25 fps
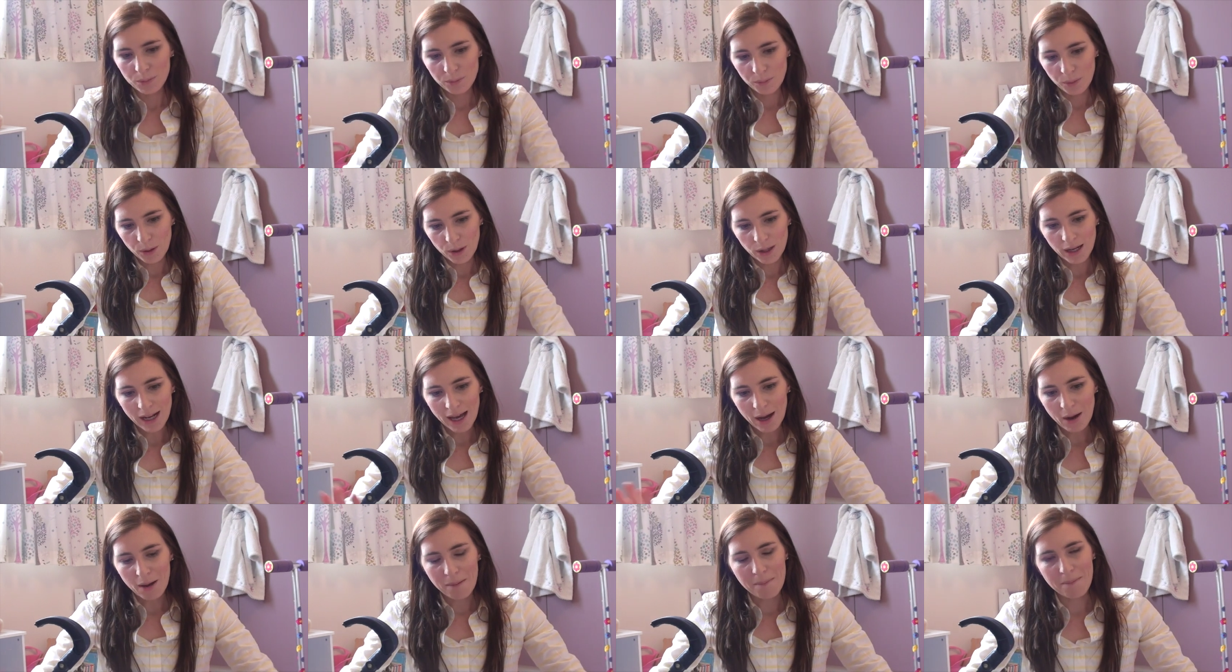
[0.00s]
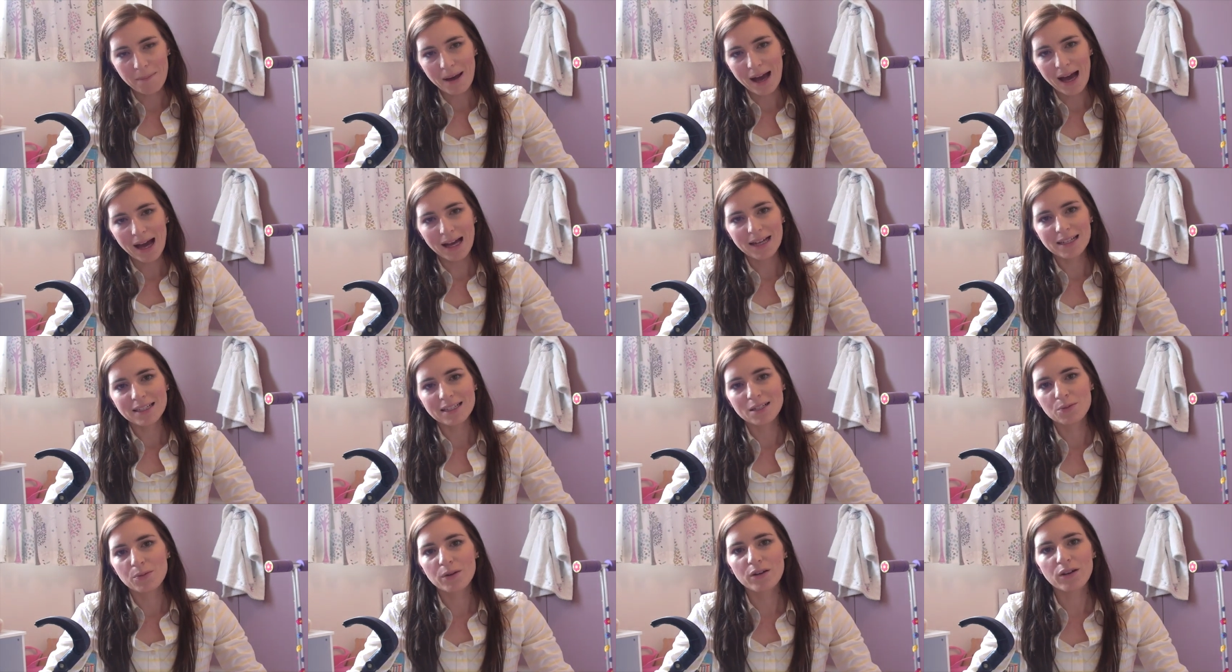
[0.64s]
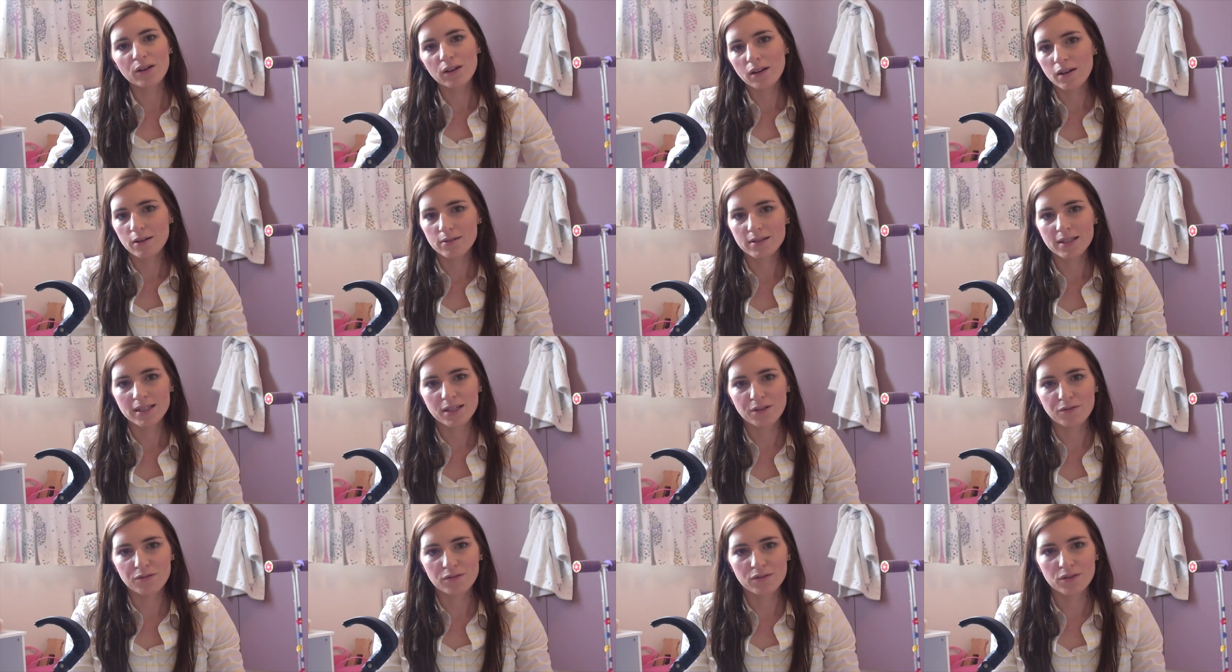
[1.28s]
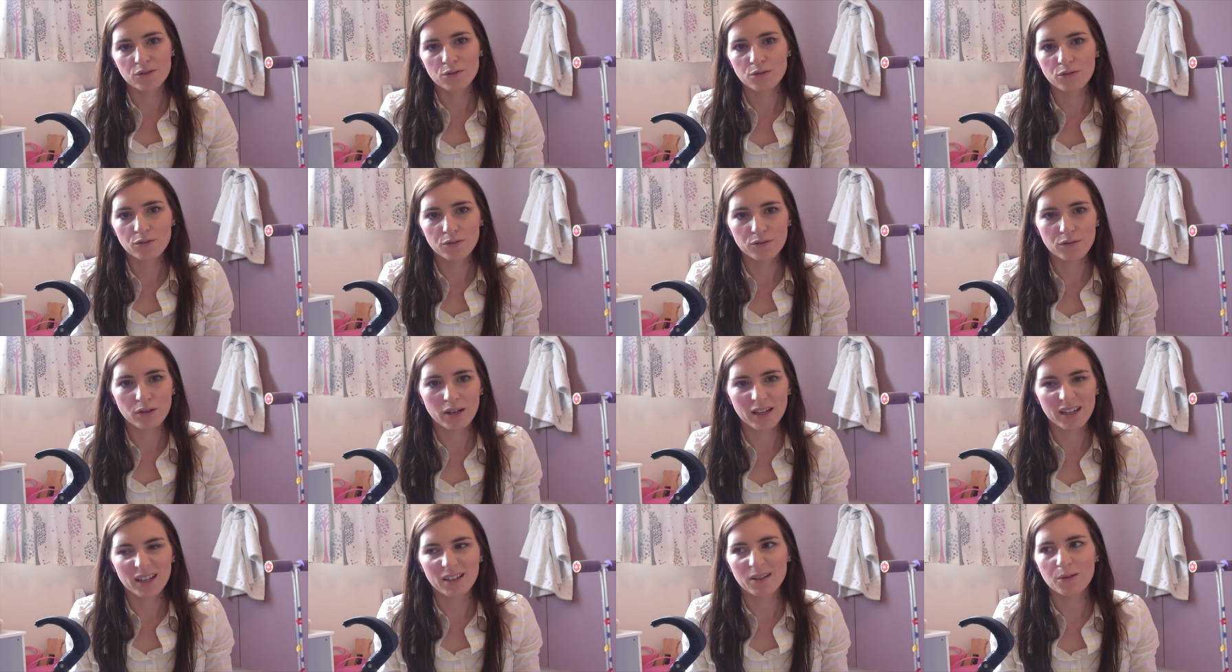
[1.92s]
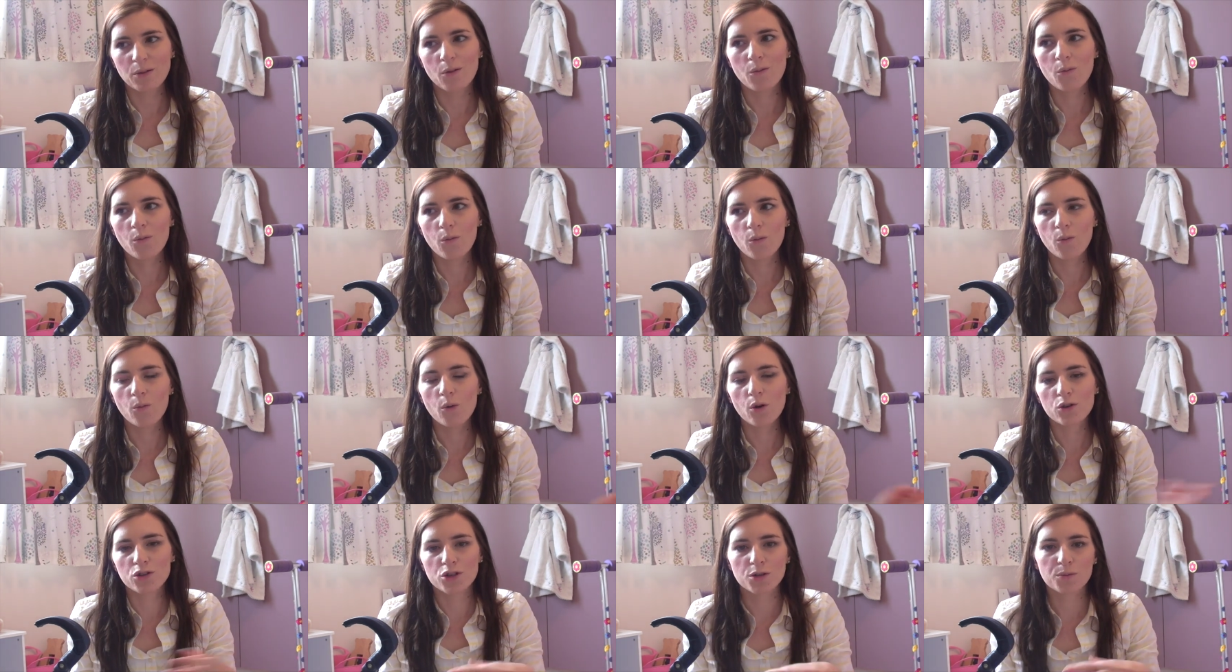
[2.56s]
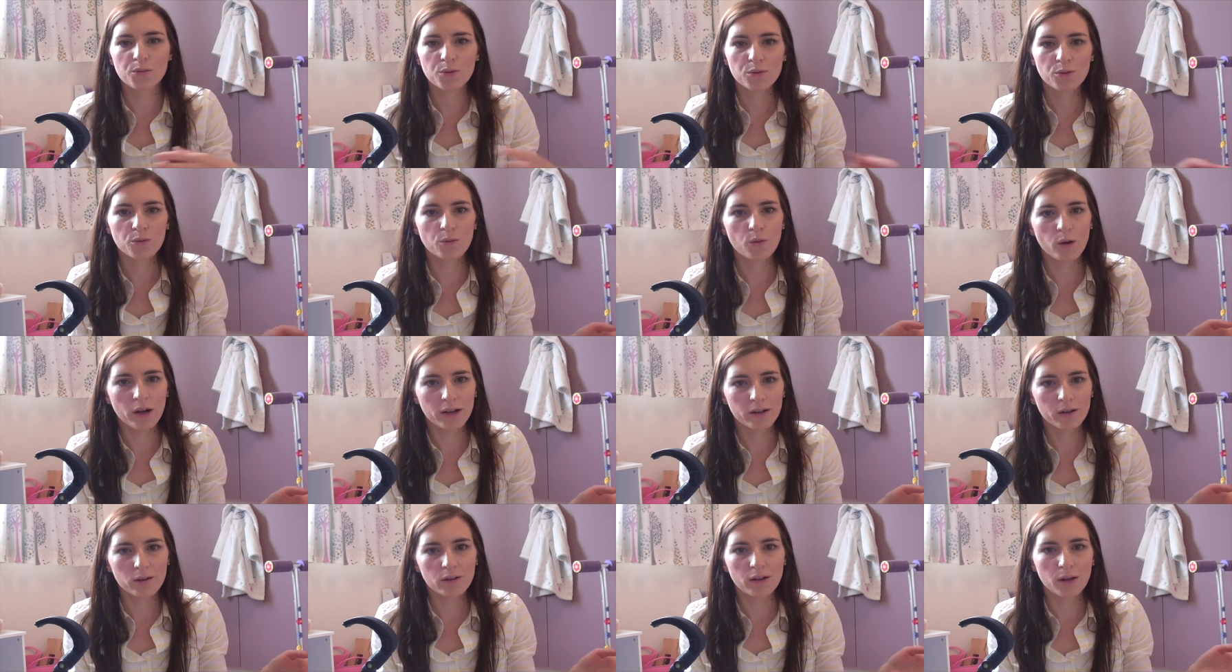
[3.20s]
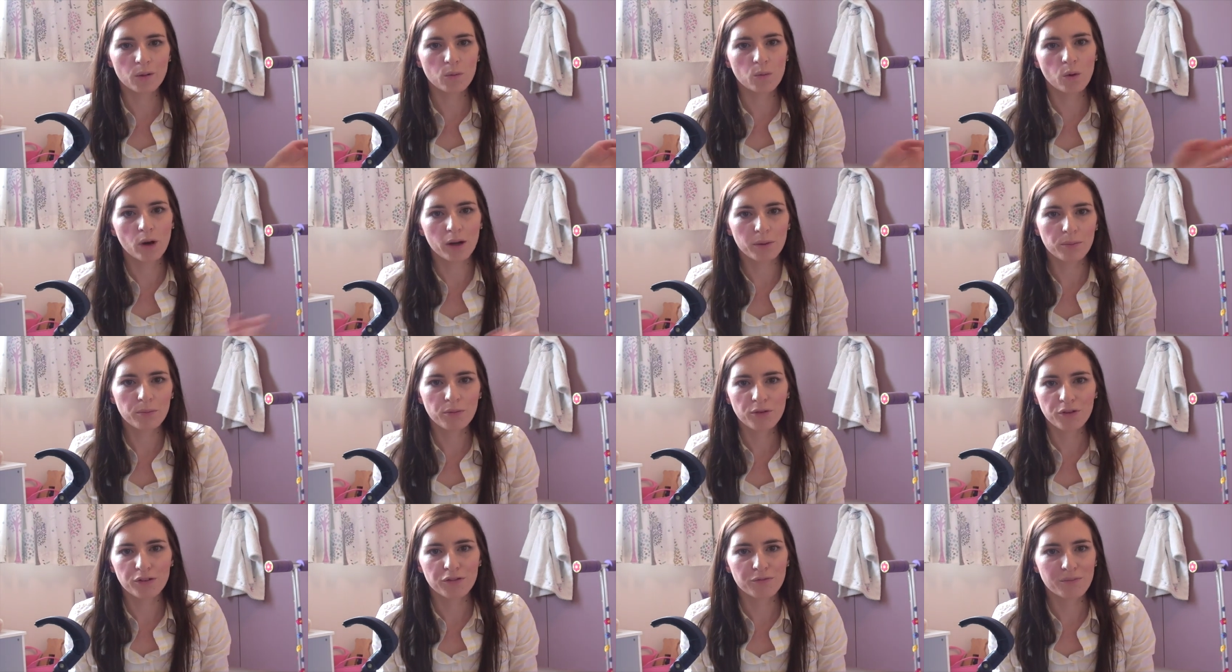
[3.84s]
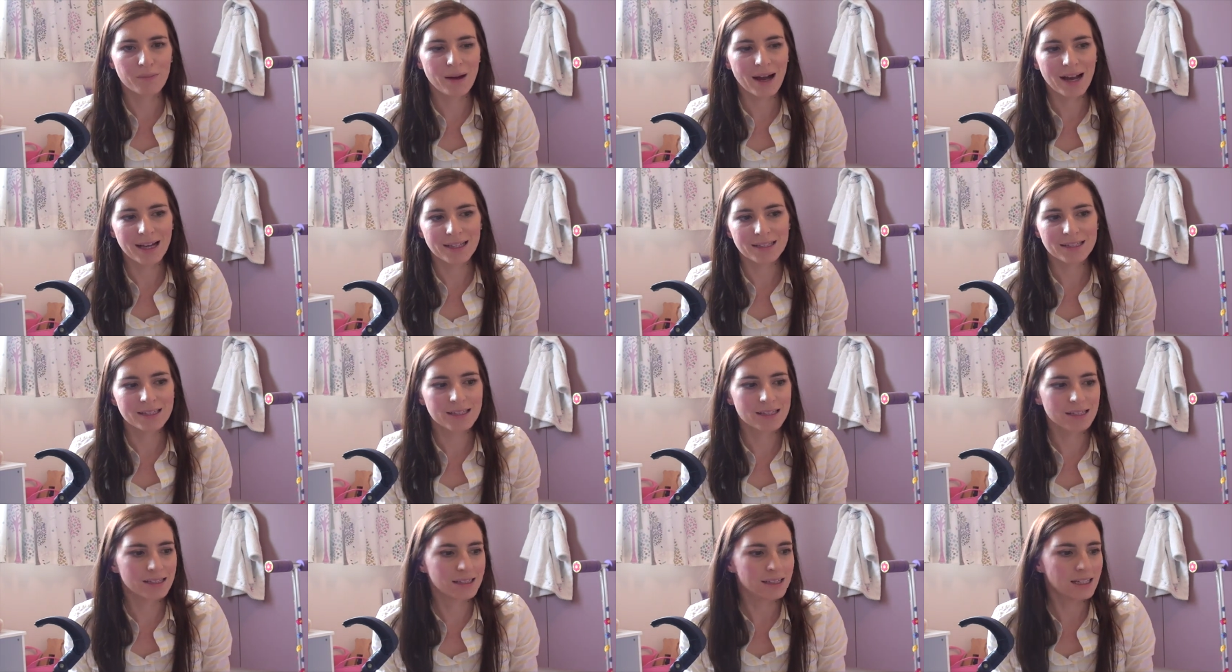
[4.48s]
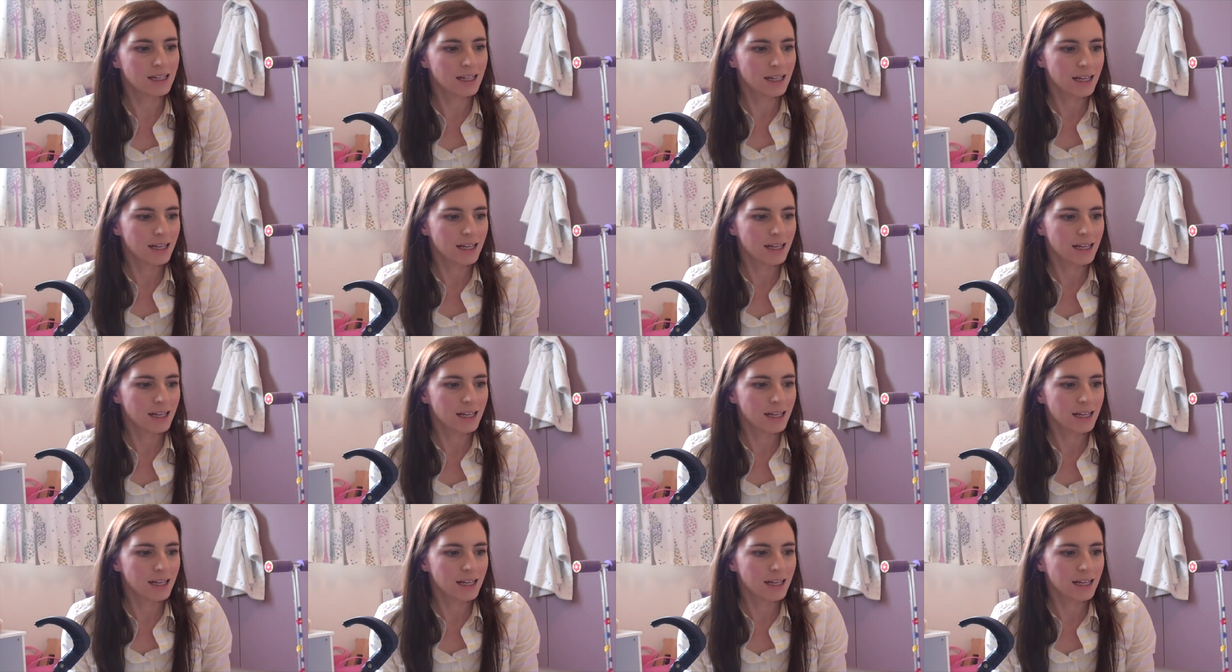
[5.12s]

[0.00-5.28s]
pull out a mat. We've got loads of different sort of like washable white, like white proof mats and